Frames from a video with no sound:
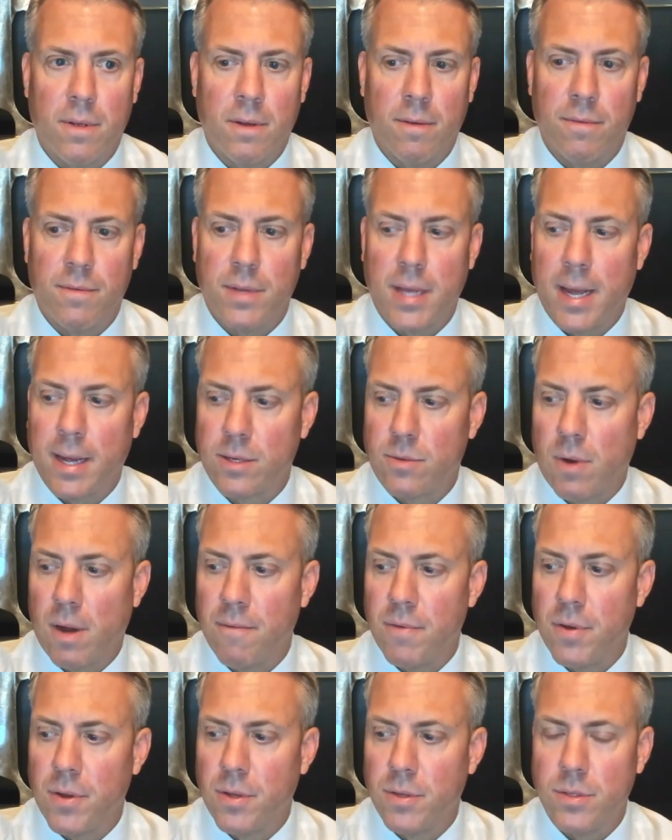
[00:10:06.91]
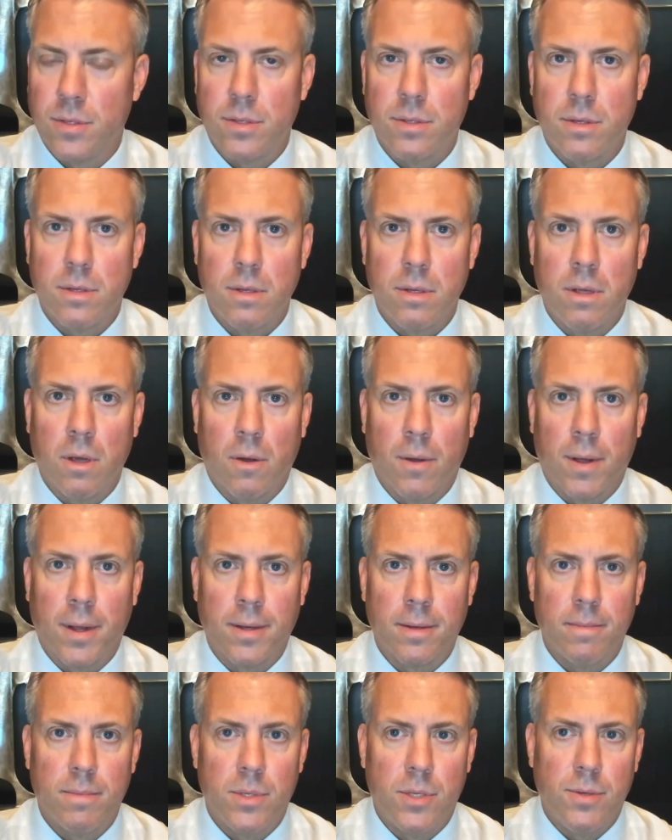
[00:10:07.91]
of tax revenues
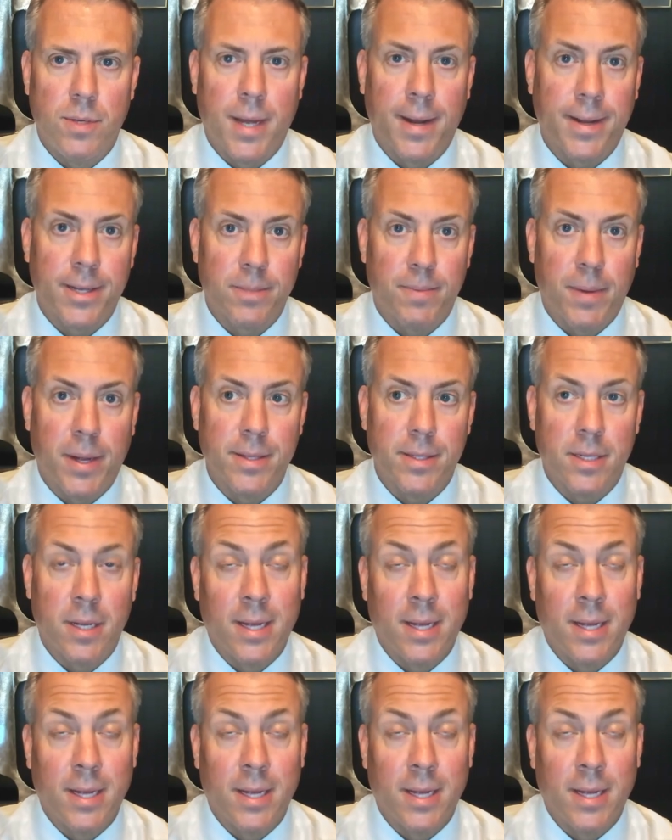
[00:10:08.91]
going to debt expense.